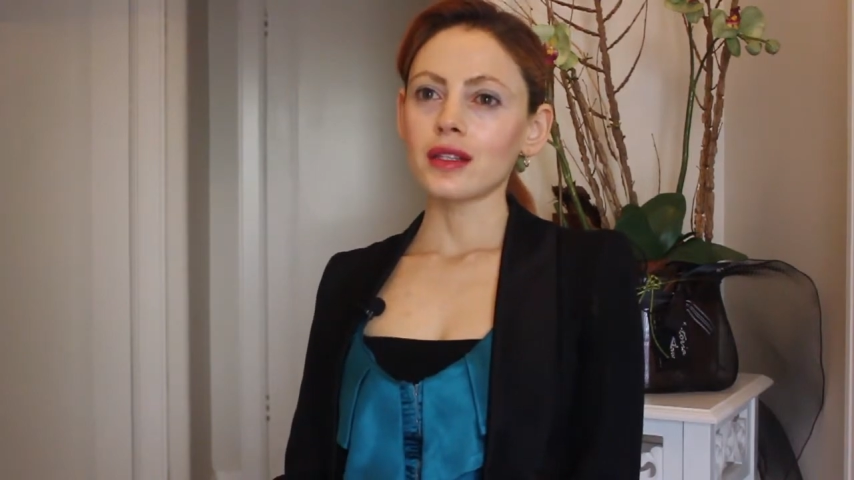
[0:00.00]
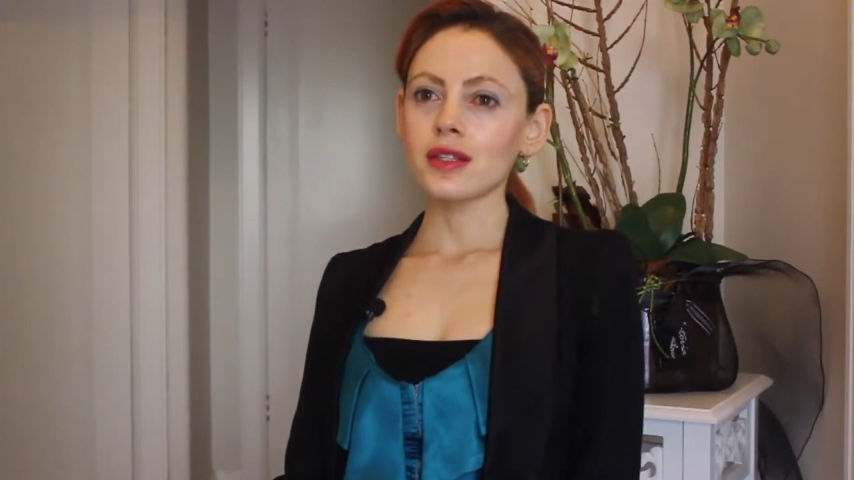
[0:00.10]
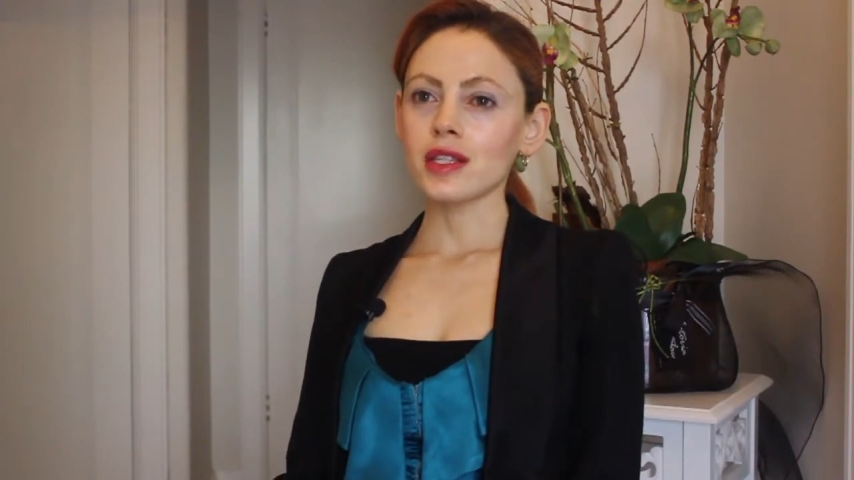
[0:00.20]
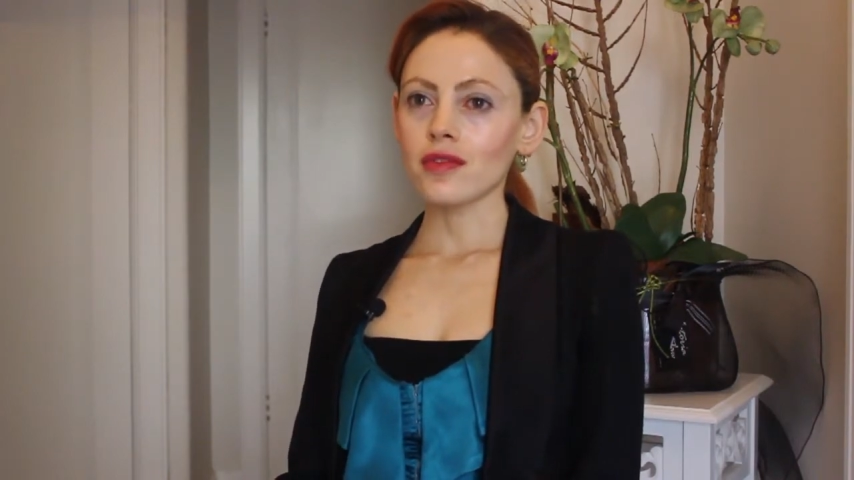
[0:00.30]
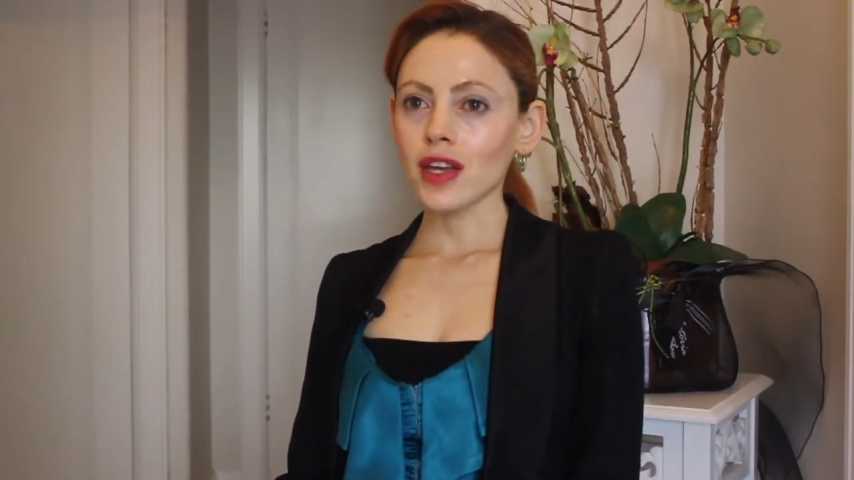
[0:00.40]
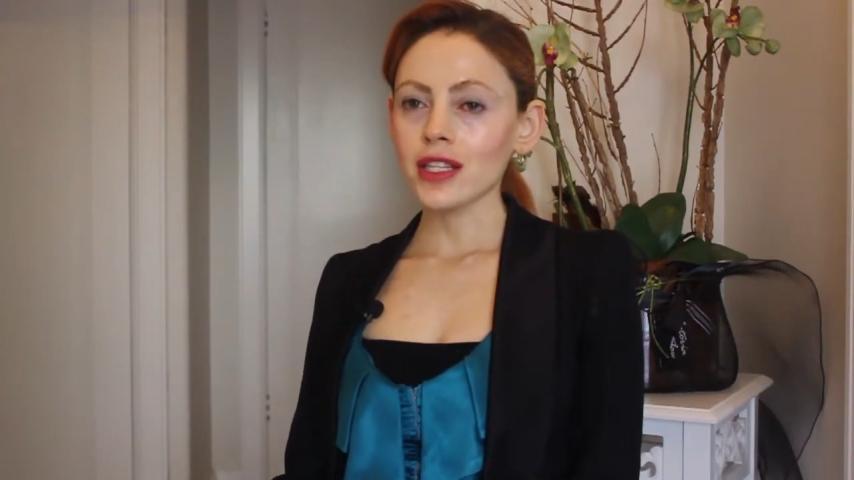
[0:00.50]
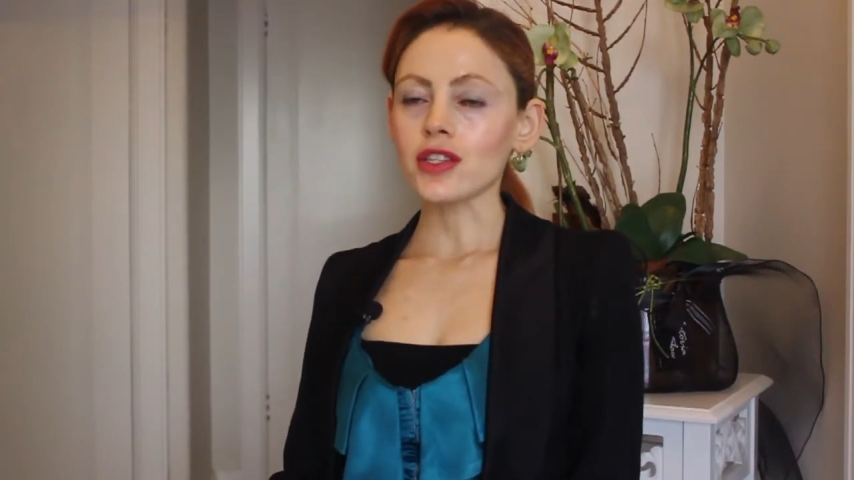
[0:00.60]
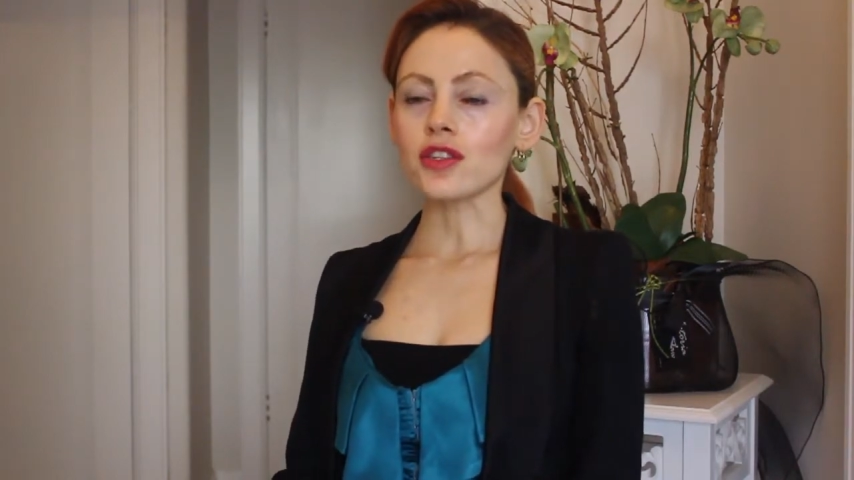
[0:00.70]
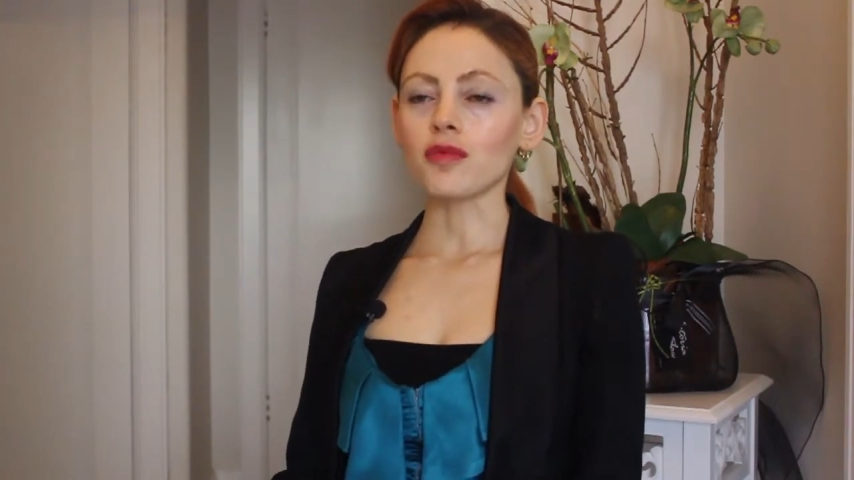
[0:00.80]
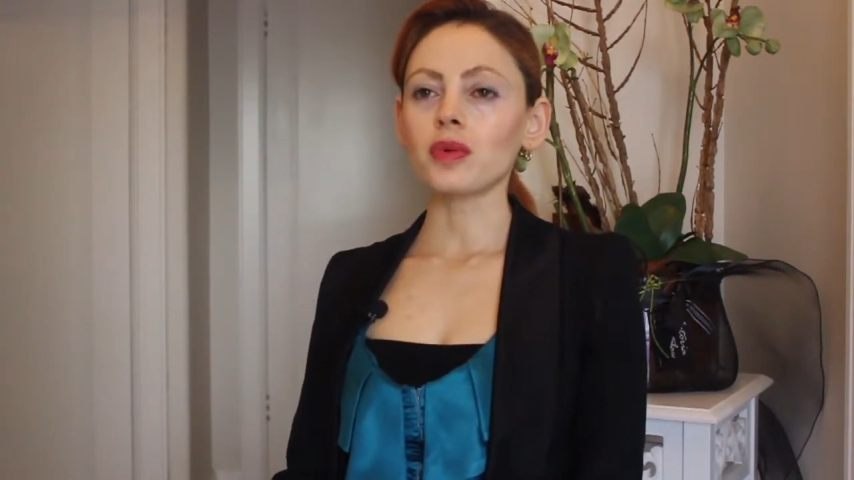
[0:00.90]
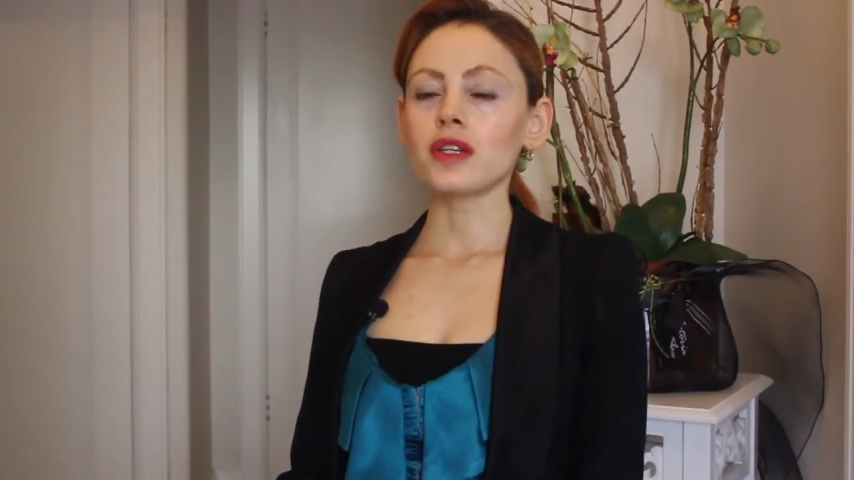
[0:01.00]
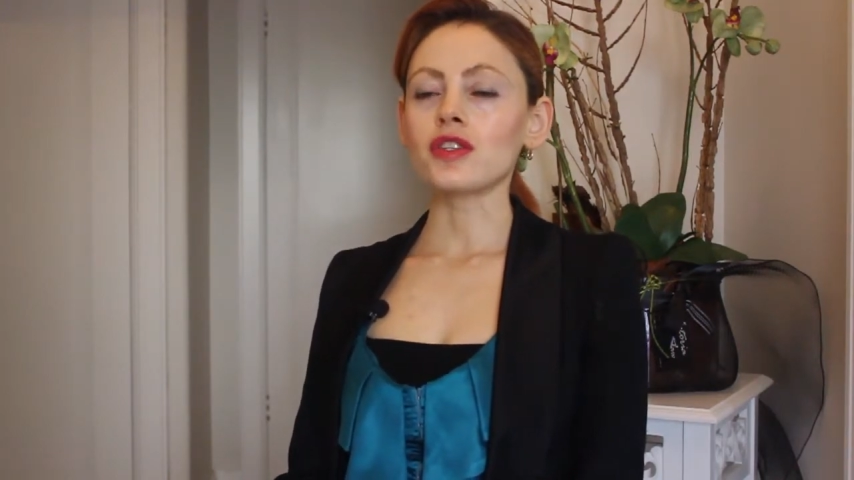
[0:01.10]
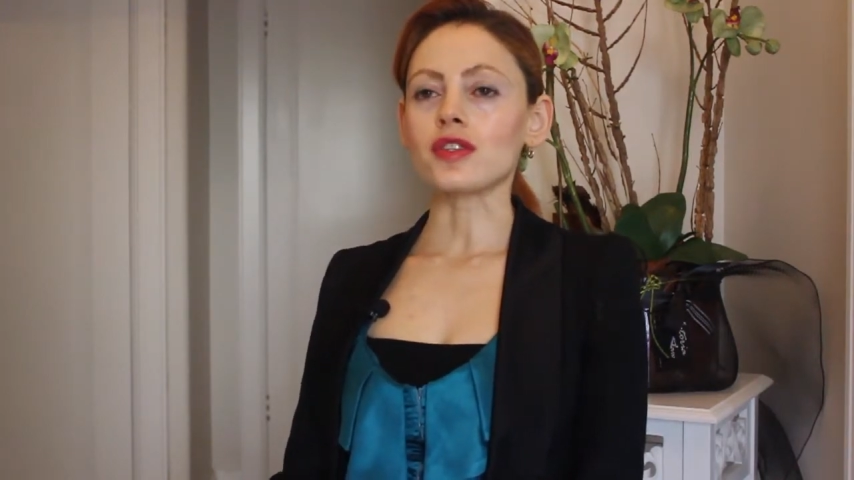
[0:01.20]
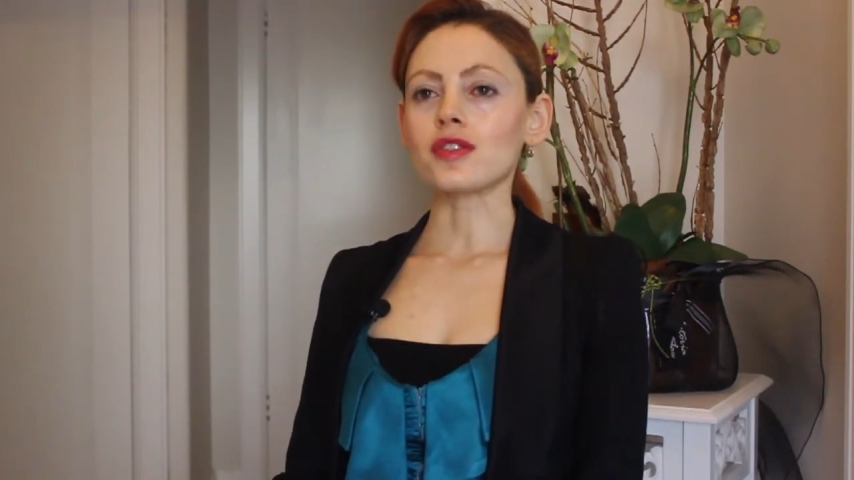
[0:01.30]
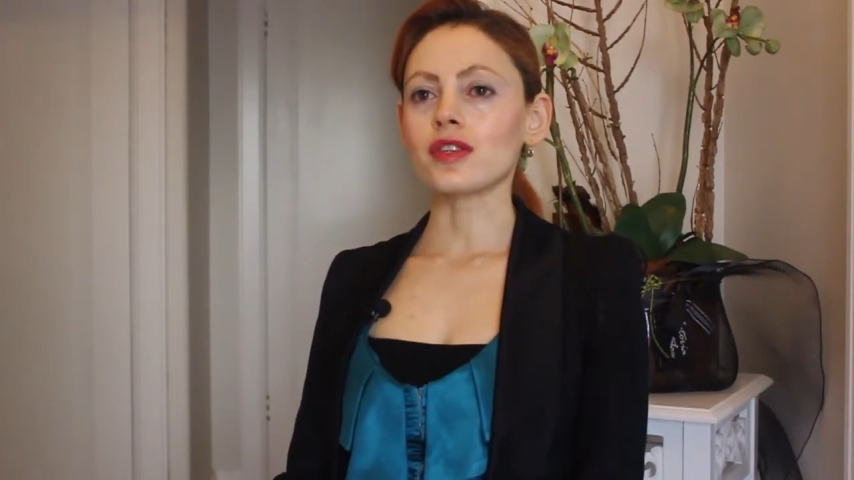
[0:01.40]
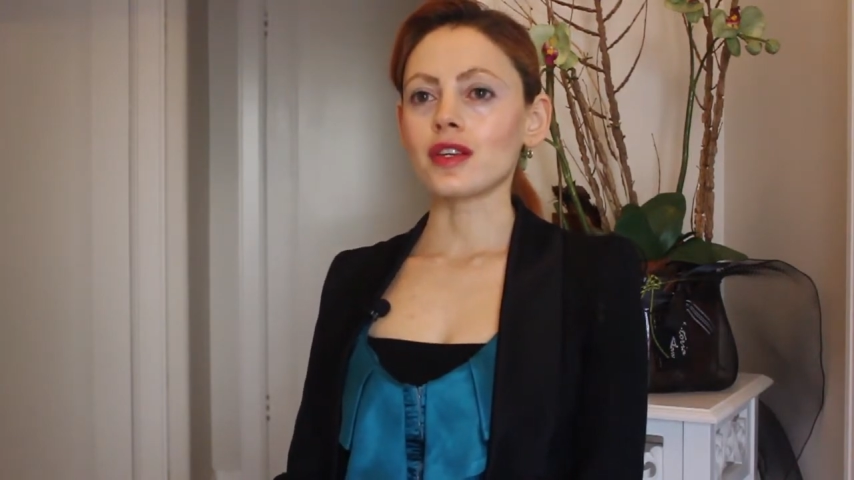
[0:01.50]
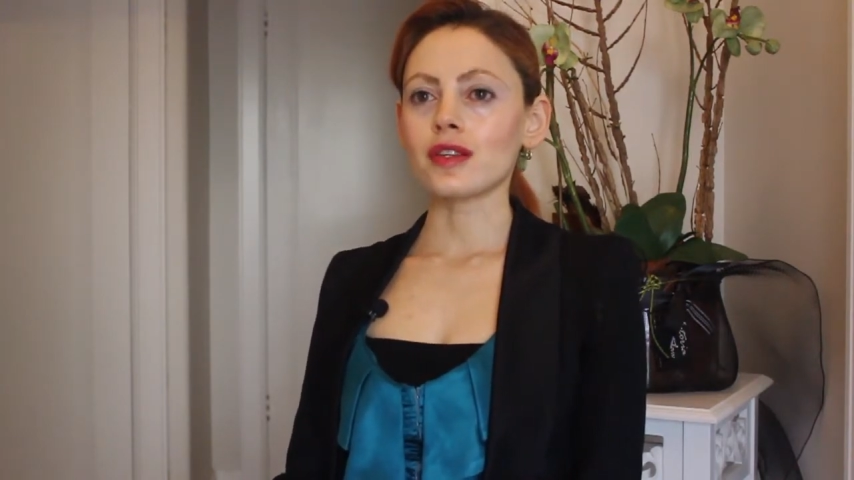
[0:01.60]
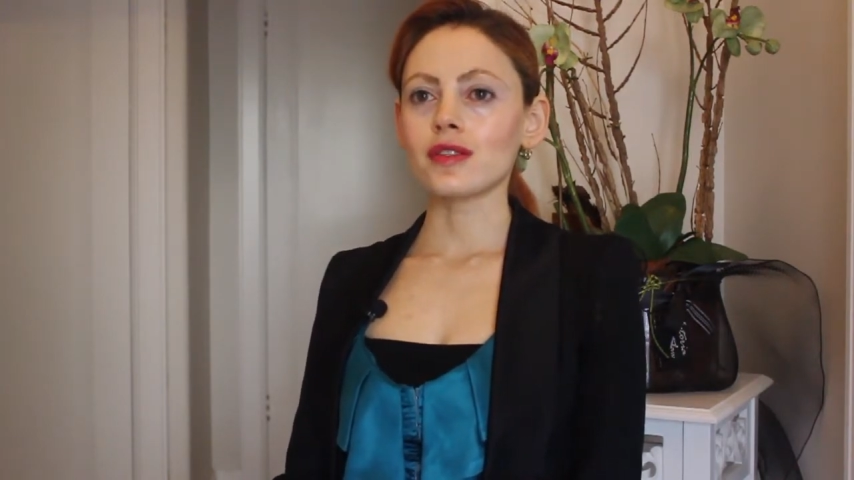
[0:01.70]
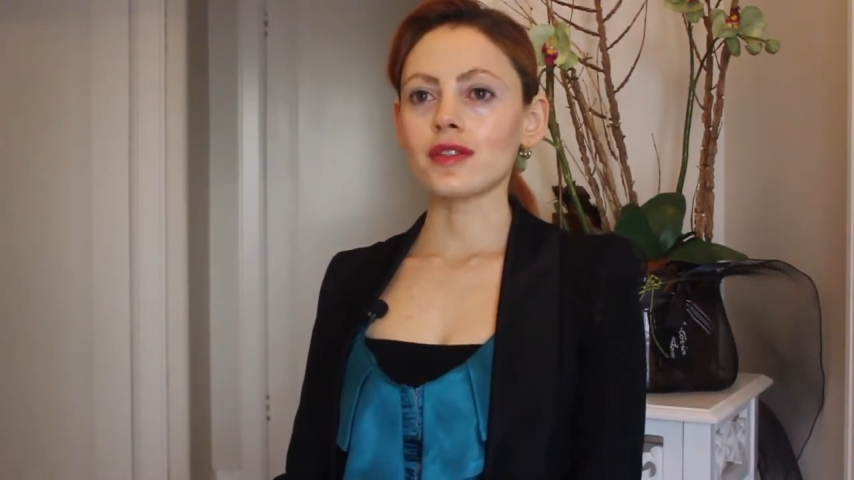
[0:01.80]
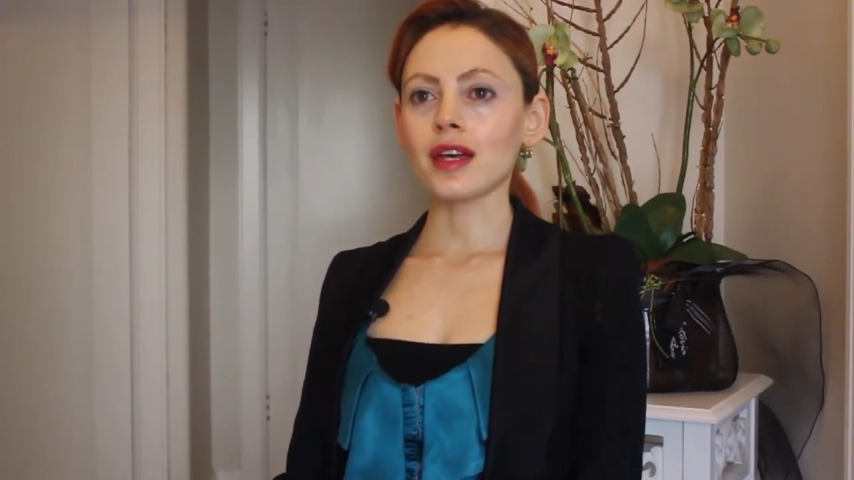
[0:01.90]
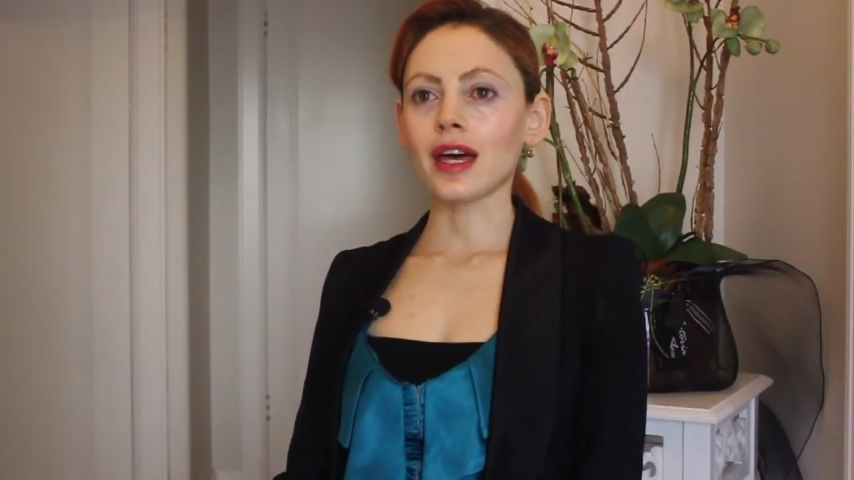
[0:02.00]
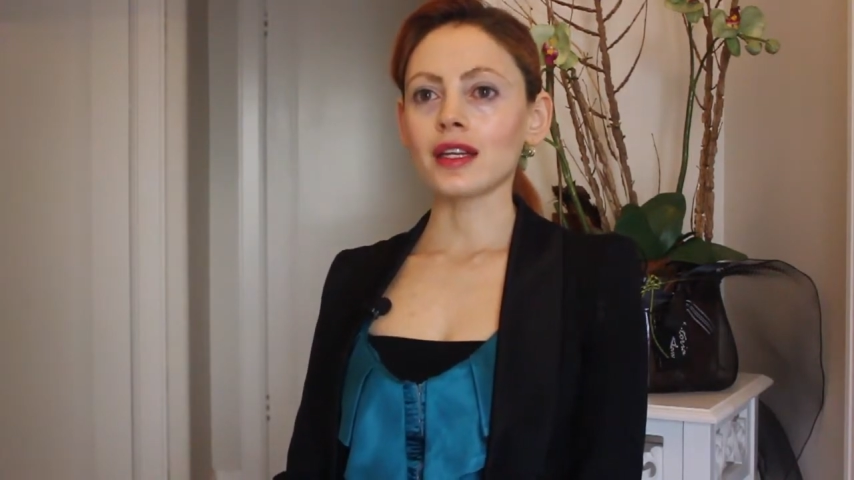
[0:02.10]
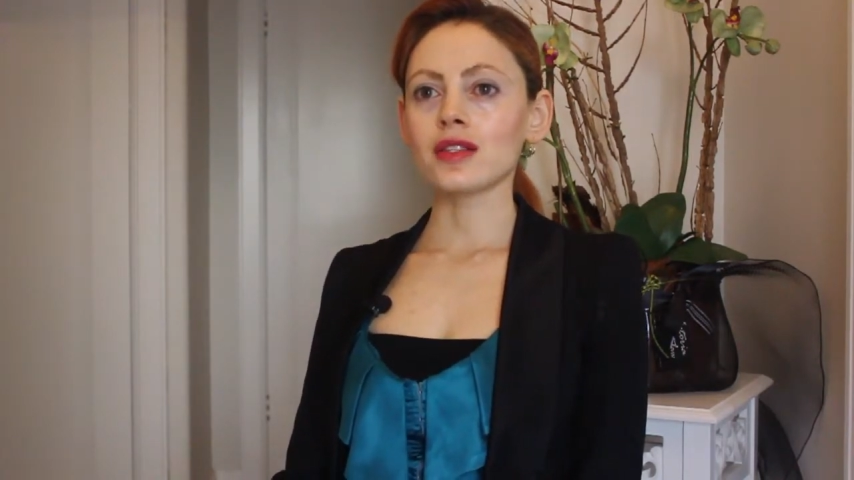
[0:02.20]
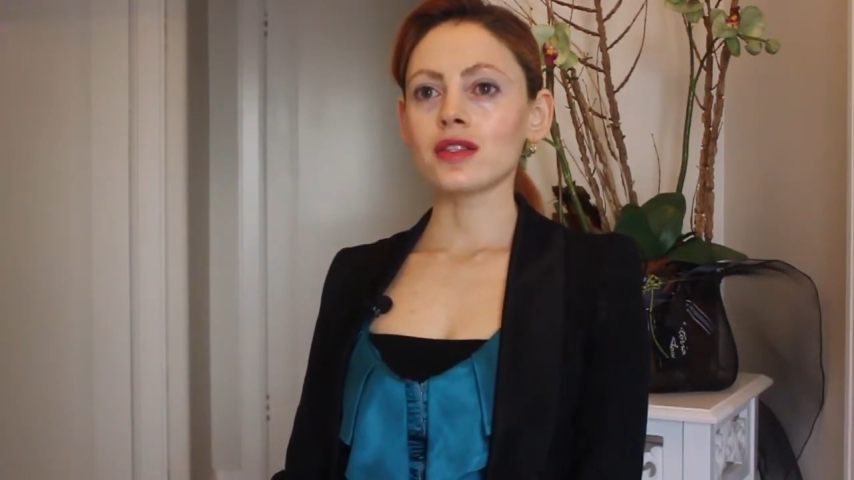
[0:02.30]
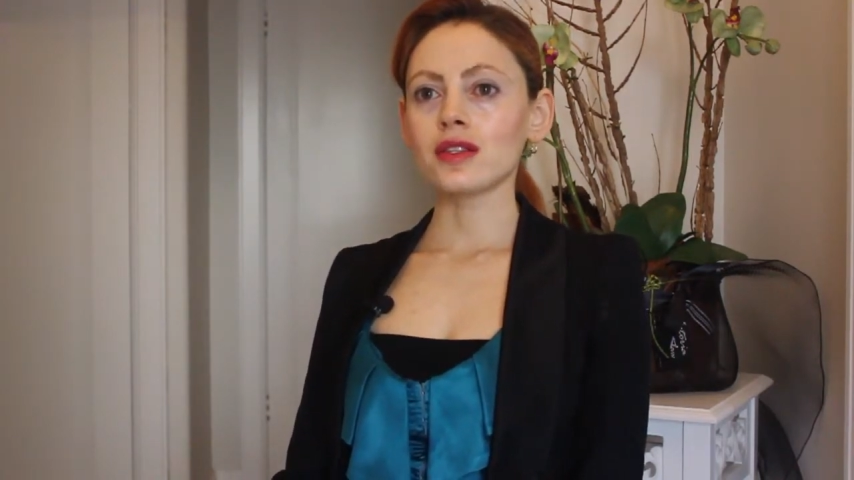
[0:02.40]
disadvantage of bridges is that